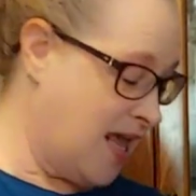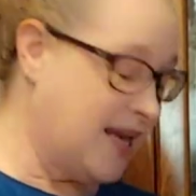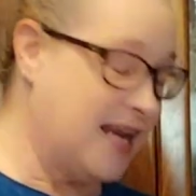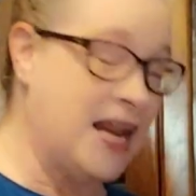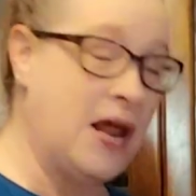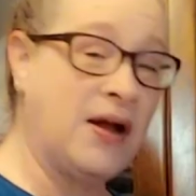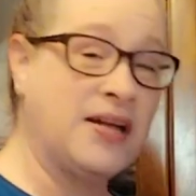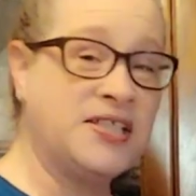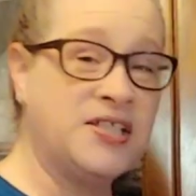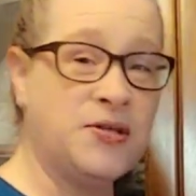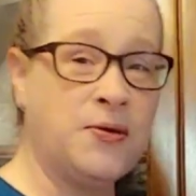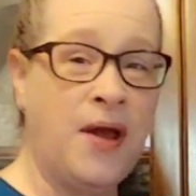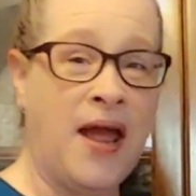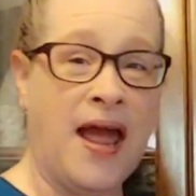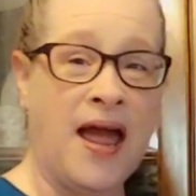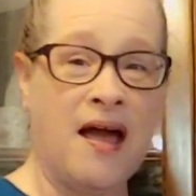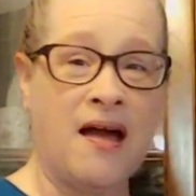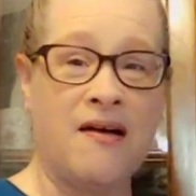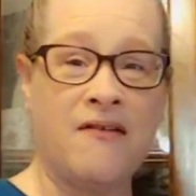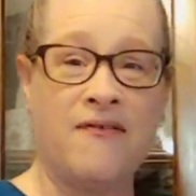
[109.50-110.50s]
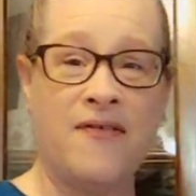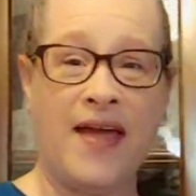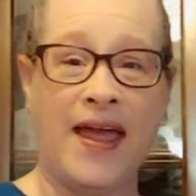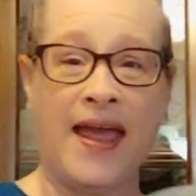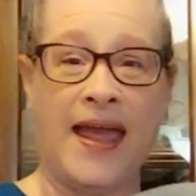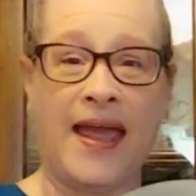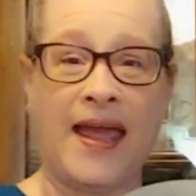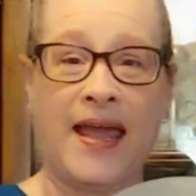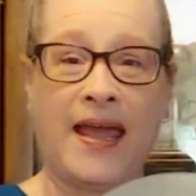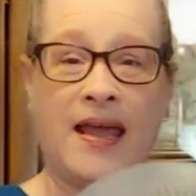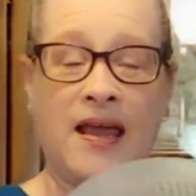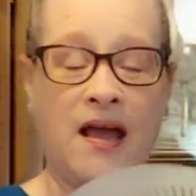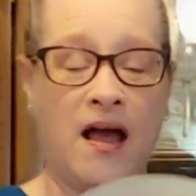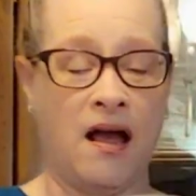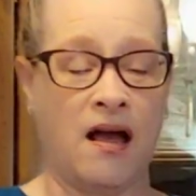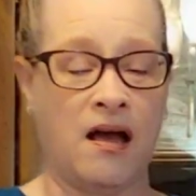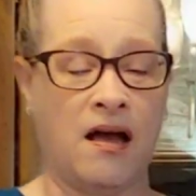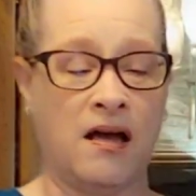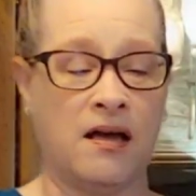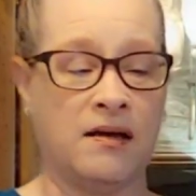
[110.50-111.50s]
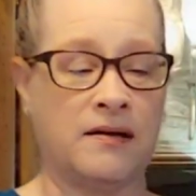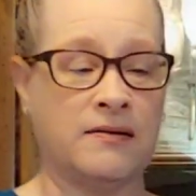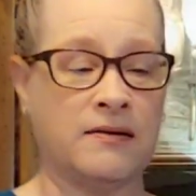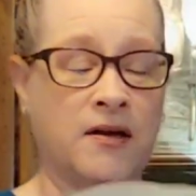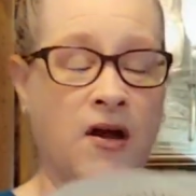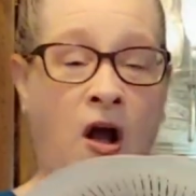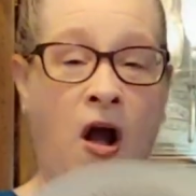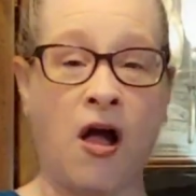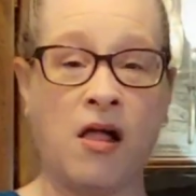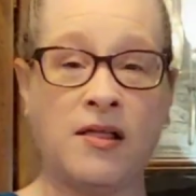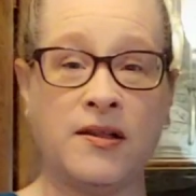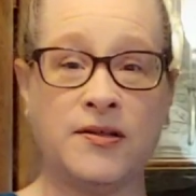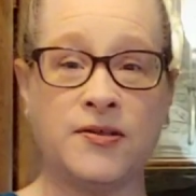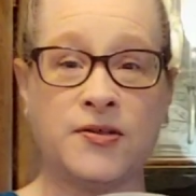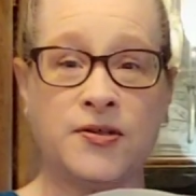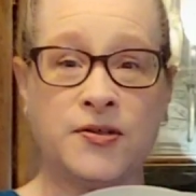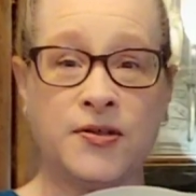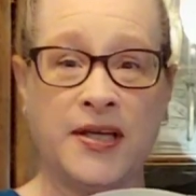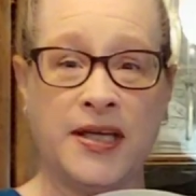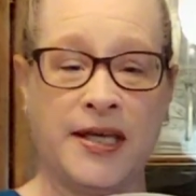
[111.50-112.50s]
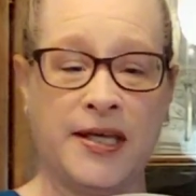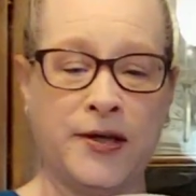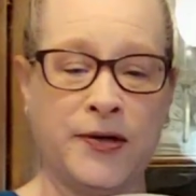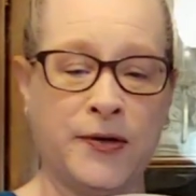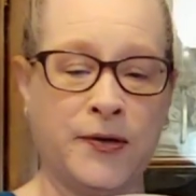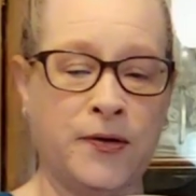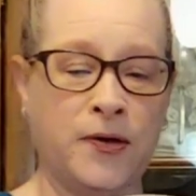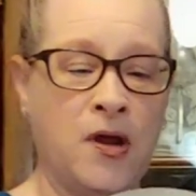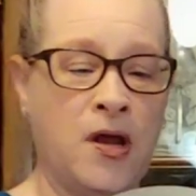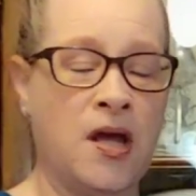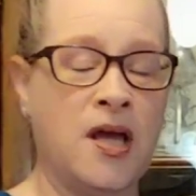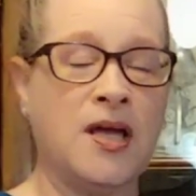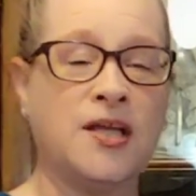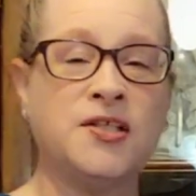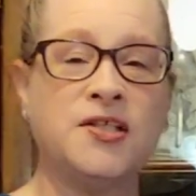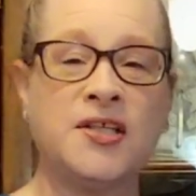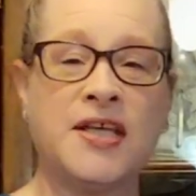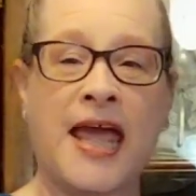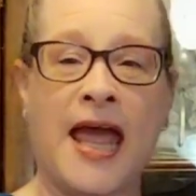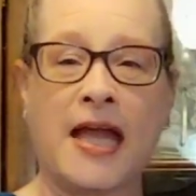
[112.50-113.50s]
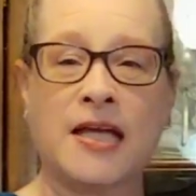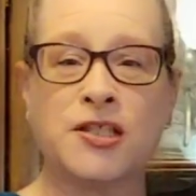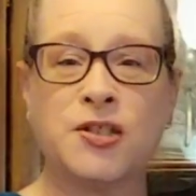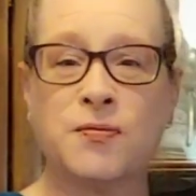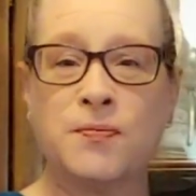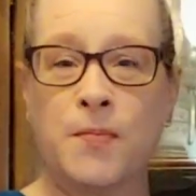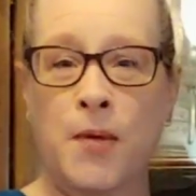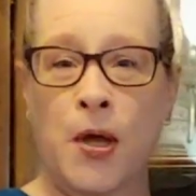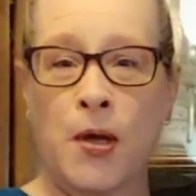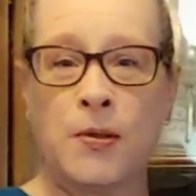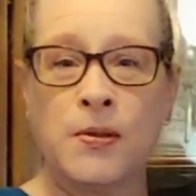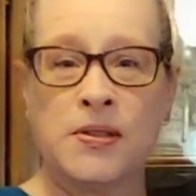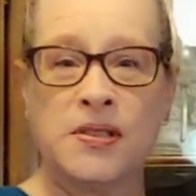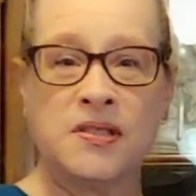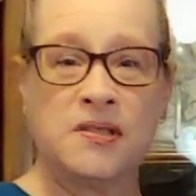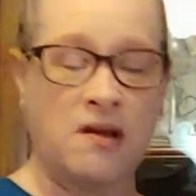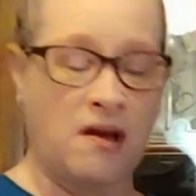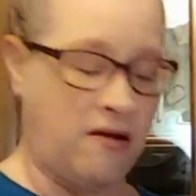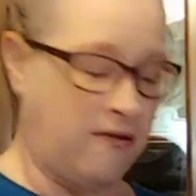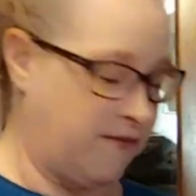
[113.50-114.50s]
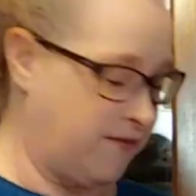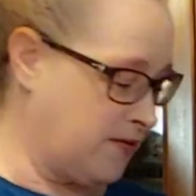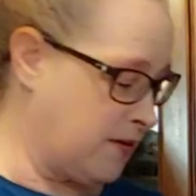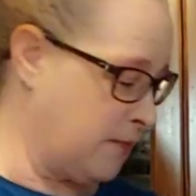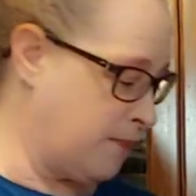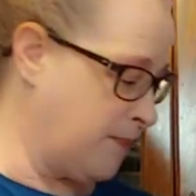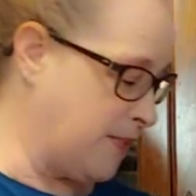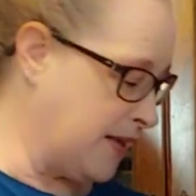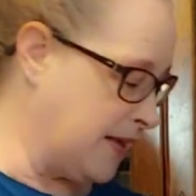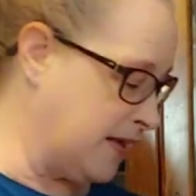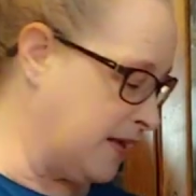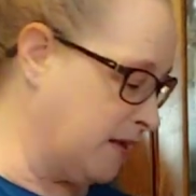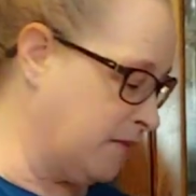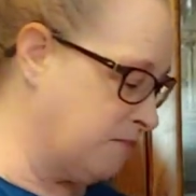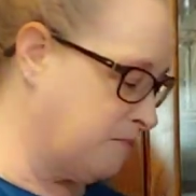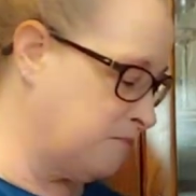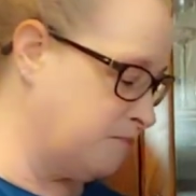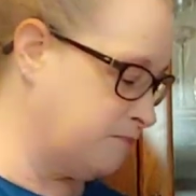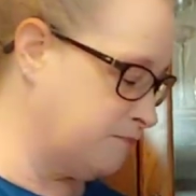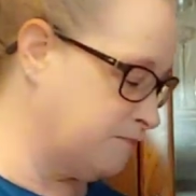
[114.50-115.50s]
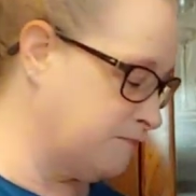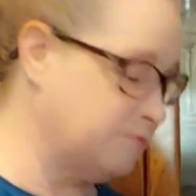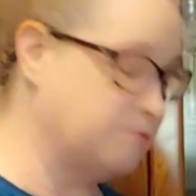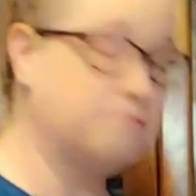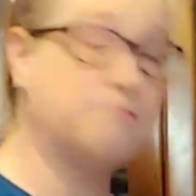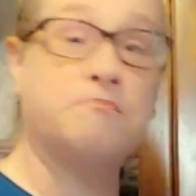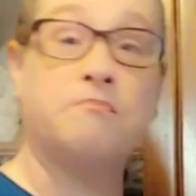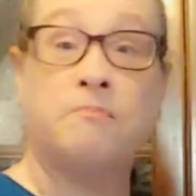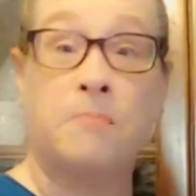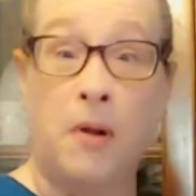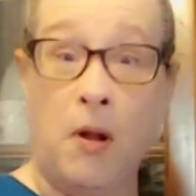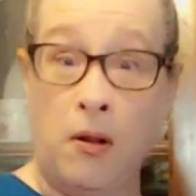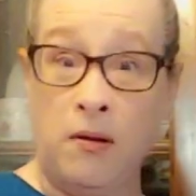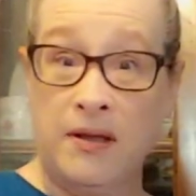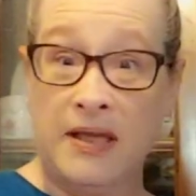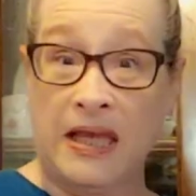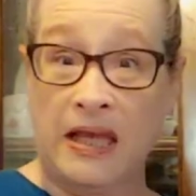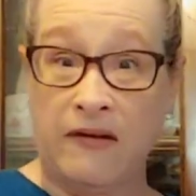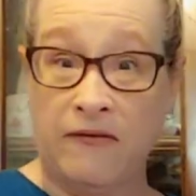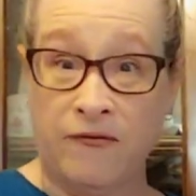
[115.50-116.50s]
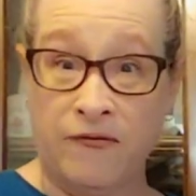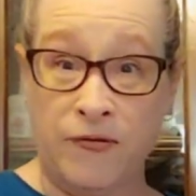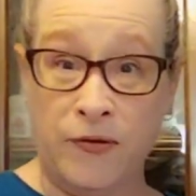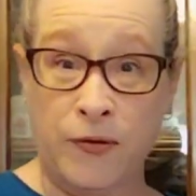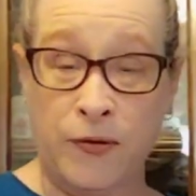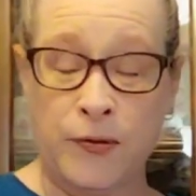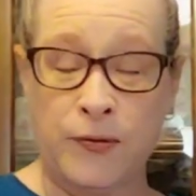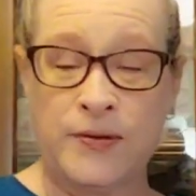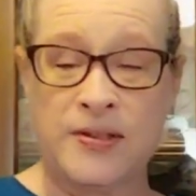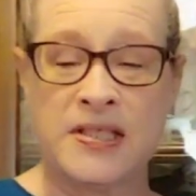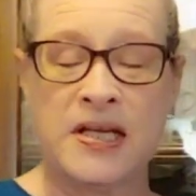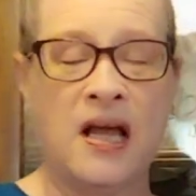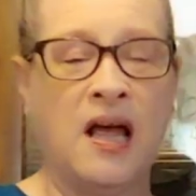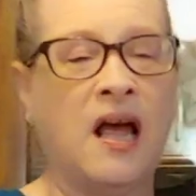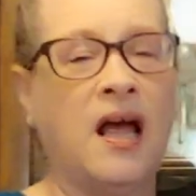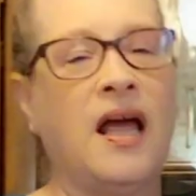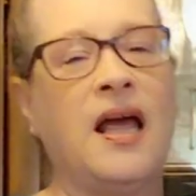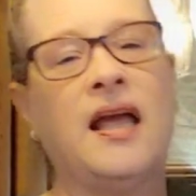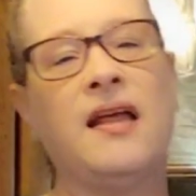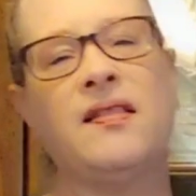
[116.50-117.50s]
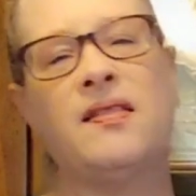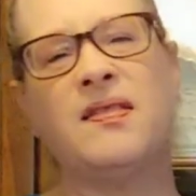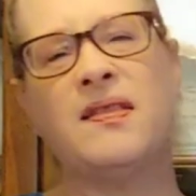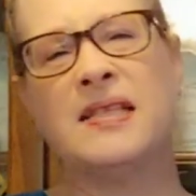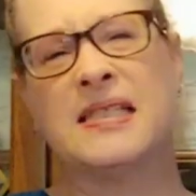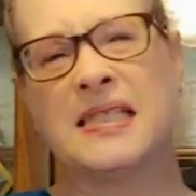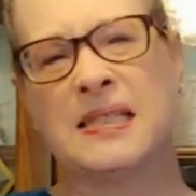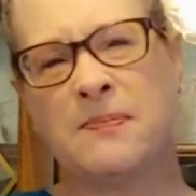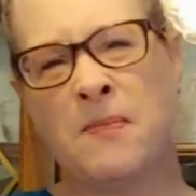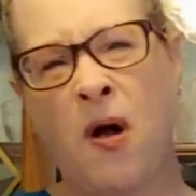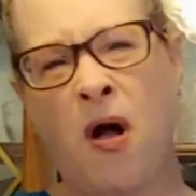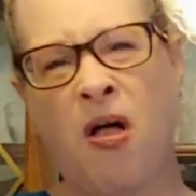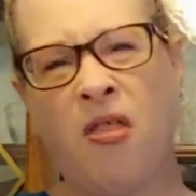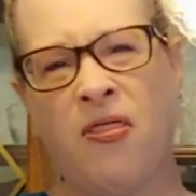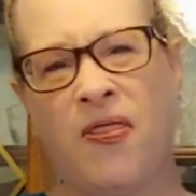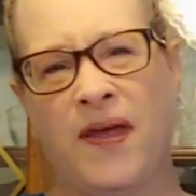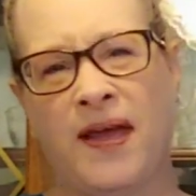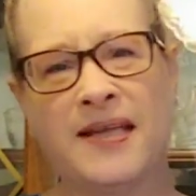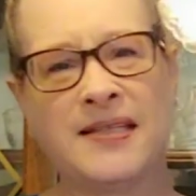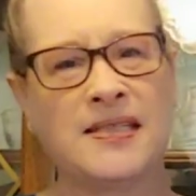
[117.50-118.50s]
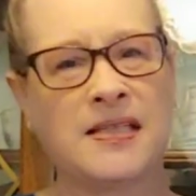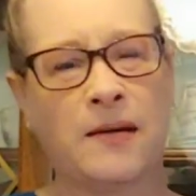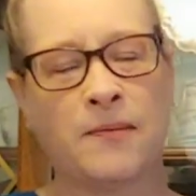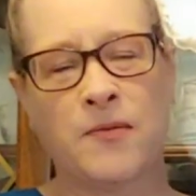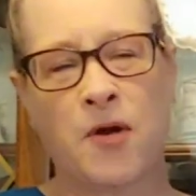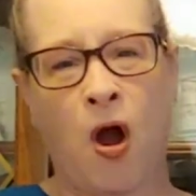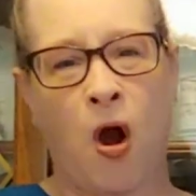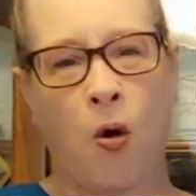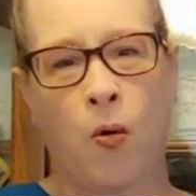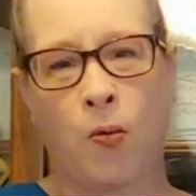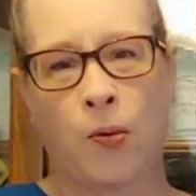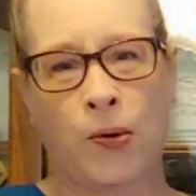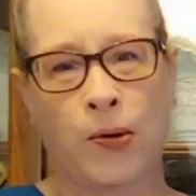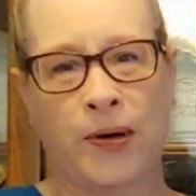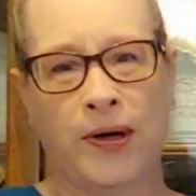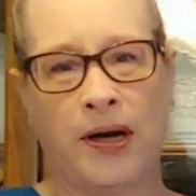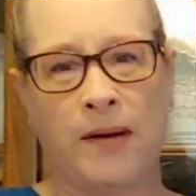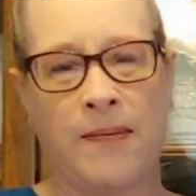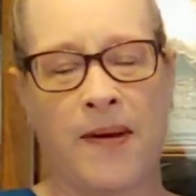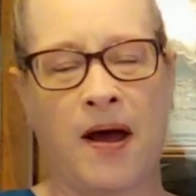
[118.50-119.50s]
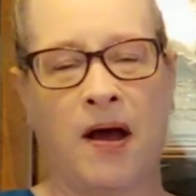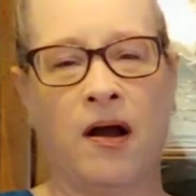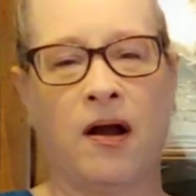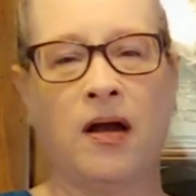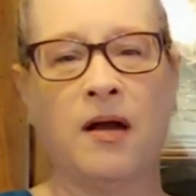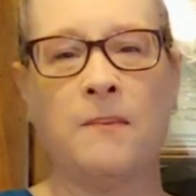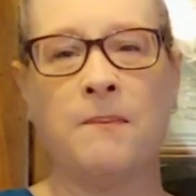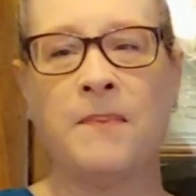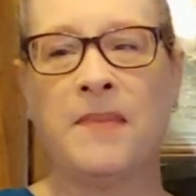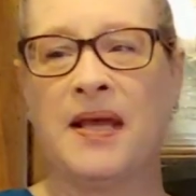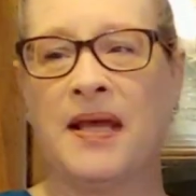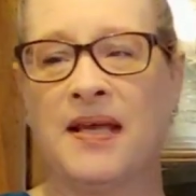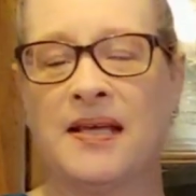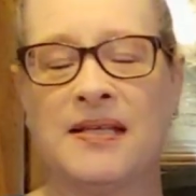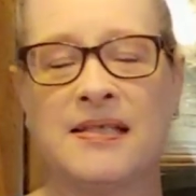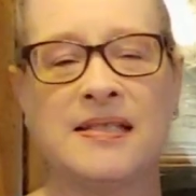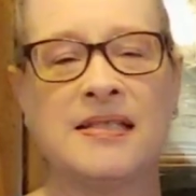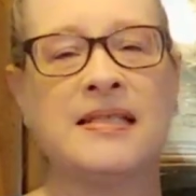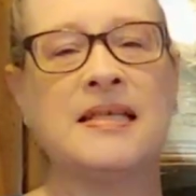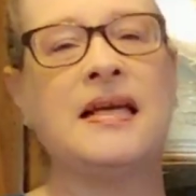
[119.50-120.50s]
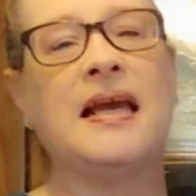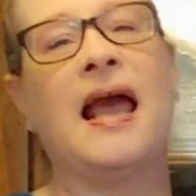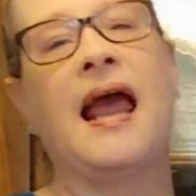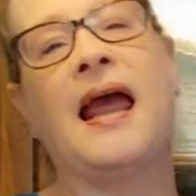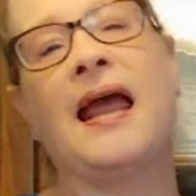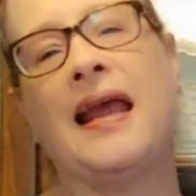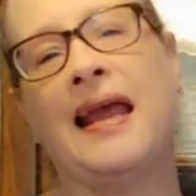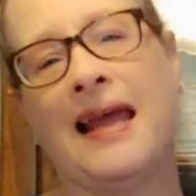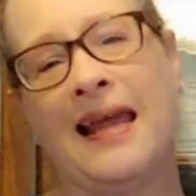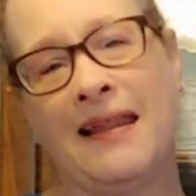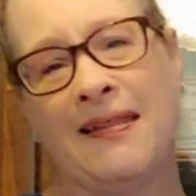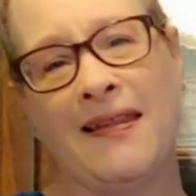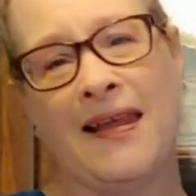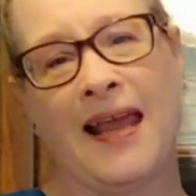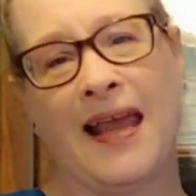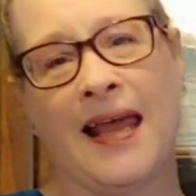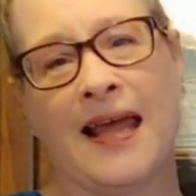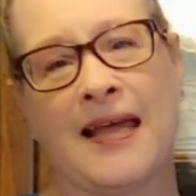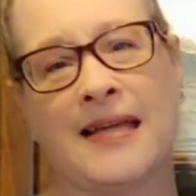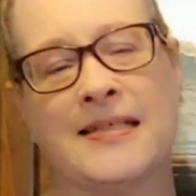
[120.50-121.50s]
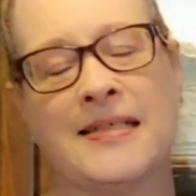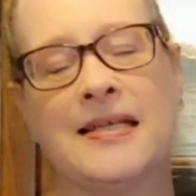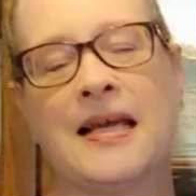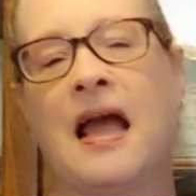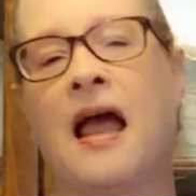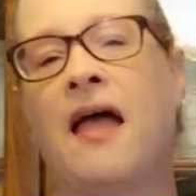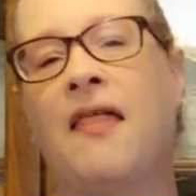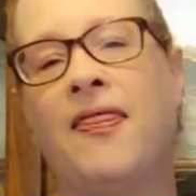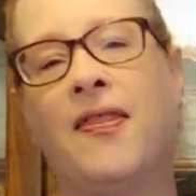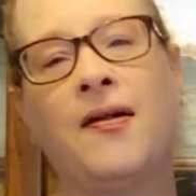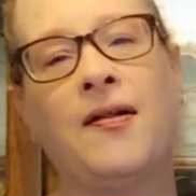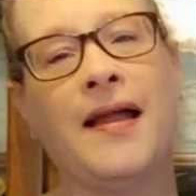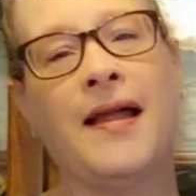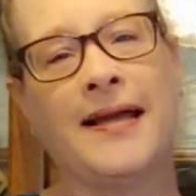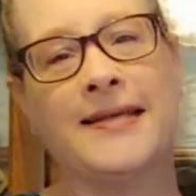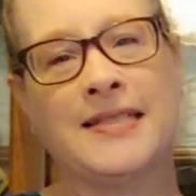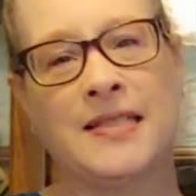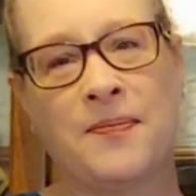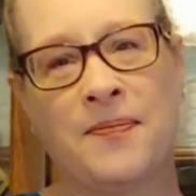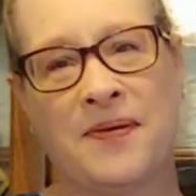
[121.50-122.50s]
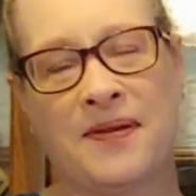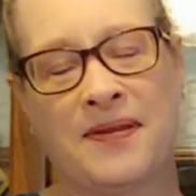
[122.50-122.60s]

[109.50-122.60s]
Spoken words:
Now I do have a colander here to catch most of the big bulky fruit. The small things I'm not worried about, because in the end they'll end up